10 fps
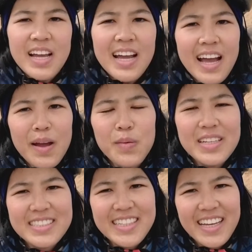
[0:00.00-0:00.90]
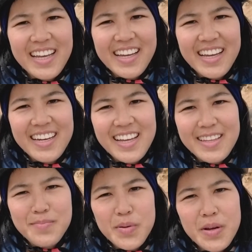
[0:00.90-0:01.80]
I will stay again at
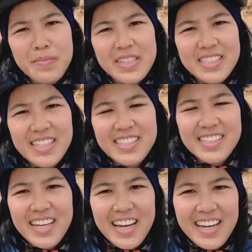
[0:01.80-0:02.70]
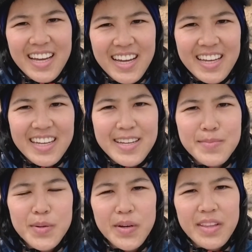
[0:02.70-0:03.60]
the premises and I
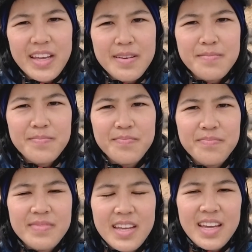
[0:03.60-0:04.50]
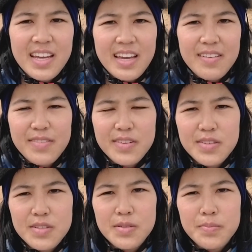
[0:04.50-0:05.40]
brought them a
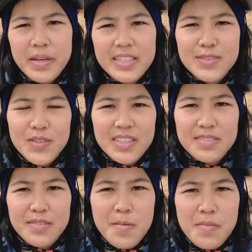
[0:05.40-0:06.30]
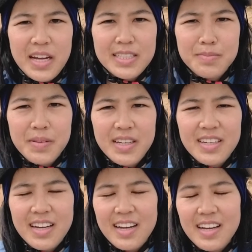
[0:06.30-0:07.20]
few pastries from Caspe.
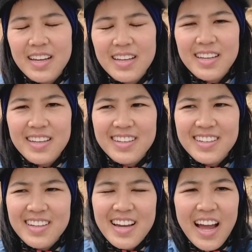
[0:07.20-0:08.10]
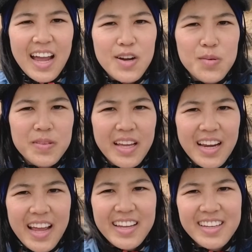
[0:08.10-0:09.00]
I hope they
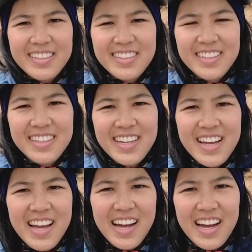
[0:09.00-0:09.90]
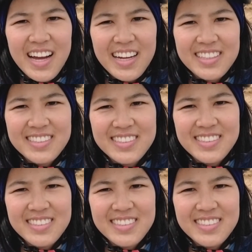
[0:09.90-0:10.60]
like it and